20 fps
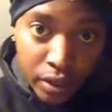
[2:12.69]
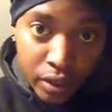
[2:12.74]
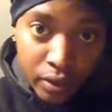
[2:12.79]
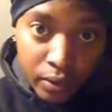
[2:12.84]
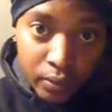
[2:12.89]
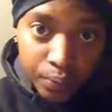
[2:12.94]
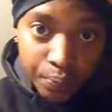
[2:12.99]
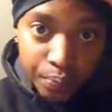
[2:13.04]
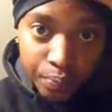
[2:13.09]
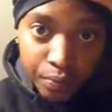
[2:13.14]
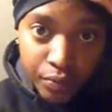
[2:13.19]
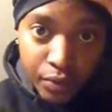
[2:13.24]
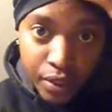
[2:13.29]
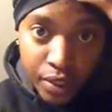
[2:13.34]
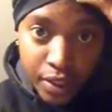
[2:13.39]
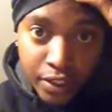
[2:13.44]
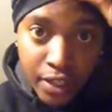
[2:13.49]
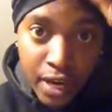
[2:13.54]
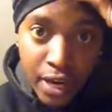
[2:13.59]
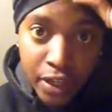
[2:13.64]
They
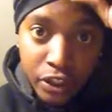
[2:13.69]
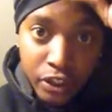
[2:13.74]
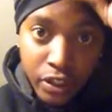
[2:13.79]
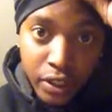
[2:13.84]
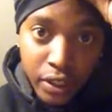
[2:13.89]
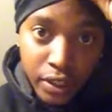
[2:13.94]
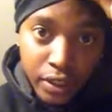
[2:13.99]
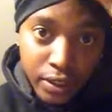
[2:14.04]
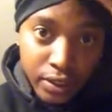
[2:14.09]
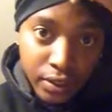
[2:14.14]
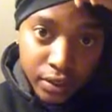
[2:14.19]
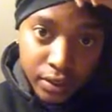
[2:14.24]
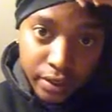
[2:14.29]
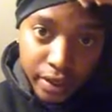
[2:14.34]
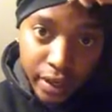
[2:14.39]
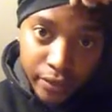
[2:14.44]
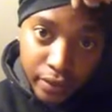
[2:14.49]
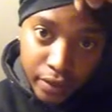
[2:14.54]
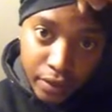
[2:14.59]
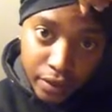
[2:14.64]
indoctrinated
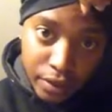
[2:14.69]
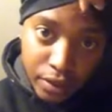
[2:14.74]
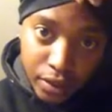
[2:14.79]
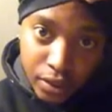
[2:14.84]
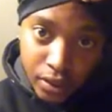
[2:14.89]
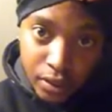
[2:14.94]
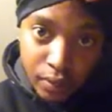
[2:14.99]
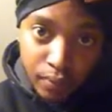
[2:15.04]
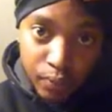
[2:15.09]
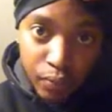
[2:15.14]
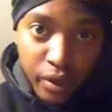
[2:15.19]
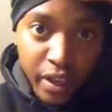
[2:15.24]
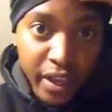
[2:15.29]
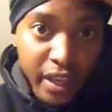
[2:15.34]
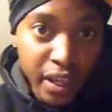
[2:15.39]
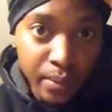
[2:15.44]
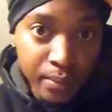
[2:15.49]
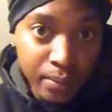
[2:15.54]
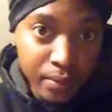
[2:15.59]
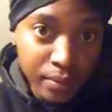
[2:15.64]
us and gave us
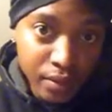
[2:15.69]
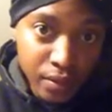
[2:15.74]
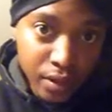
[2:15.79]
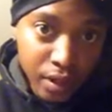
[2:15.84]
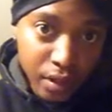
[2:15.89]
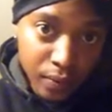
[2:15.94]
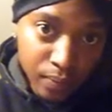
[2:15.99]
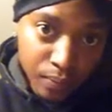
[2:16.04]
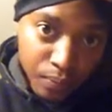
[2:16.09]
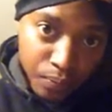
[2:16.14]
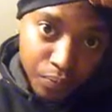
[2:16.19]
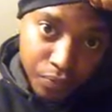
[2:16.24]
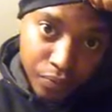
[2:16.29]
names